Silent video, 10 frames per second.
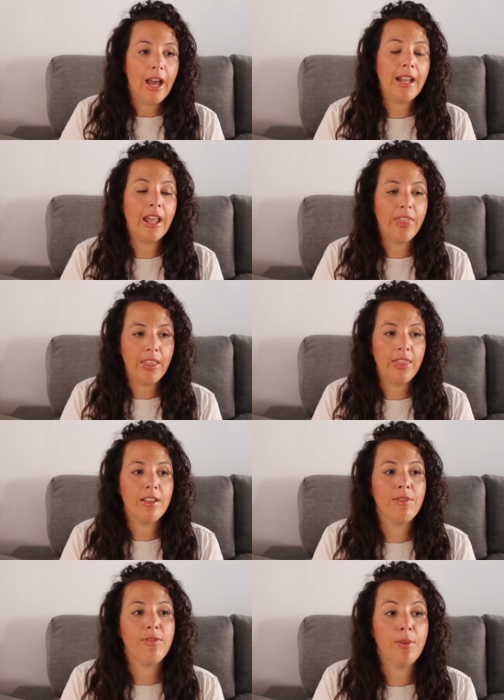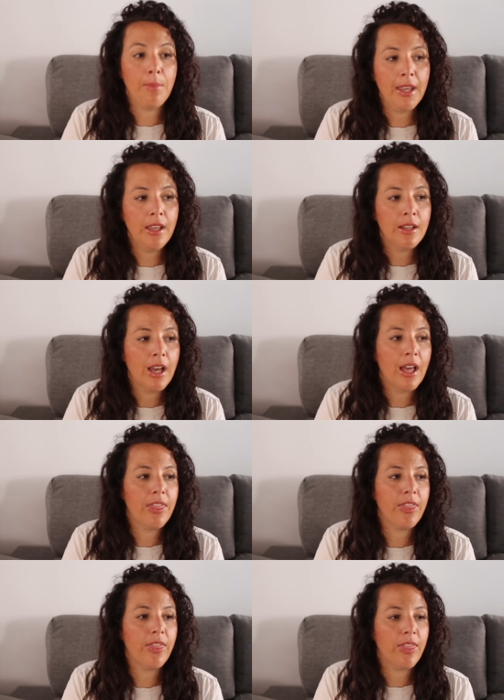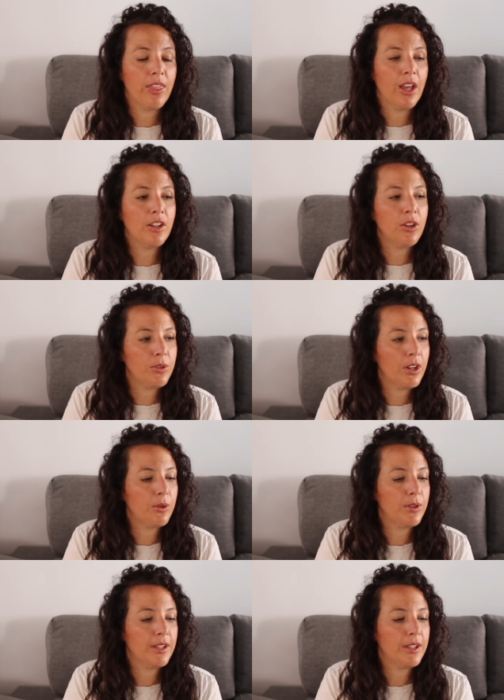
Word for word: And I think this, for me, I, I don't know.